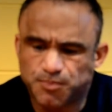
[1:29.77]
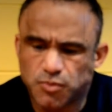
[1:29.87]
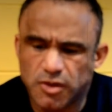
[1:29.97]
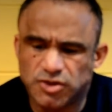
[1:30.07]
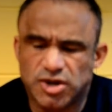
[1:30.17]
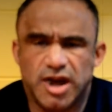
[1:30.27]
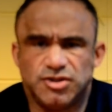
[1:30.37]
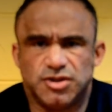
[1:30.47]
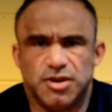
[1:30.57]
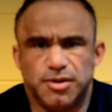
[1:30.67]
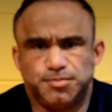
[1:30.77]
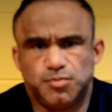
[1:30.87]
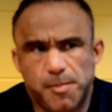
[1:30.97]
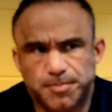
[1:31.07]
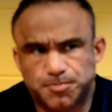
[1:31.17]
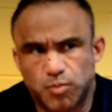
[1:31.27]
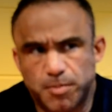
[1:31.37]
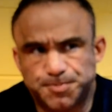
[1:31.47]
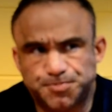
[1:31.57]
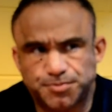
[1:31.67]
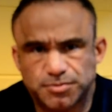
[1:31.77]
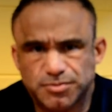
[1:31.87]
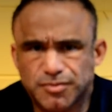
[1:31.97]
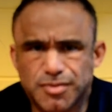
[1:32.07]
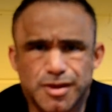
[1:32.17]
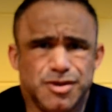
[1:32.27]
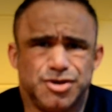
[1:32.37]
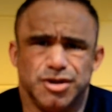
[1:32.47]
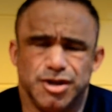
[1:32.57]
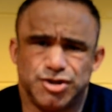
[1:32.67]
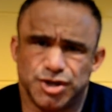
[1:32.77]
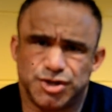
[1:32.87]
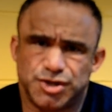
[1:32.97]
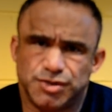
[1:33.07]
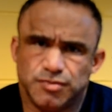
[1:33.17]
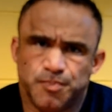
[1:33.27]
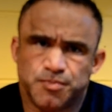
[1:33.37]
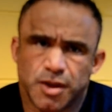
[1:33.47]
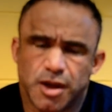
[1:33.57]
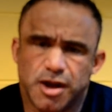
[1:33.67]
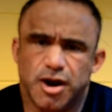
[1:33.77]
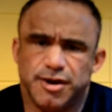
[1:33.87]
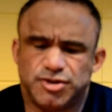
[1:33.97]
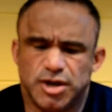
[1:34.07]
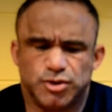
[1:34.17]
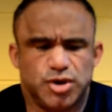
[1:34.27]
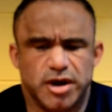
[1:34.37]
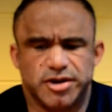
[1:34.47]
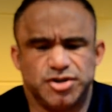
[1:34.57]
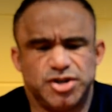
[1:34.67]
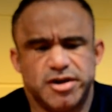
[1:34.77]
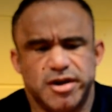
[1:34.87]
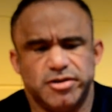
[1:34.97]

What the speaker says: The size of them, they're delicious. And honestly, I was talking to Jay Cutler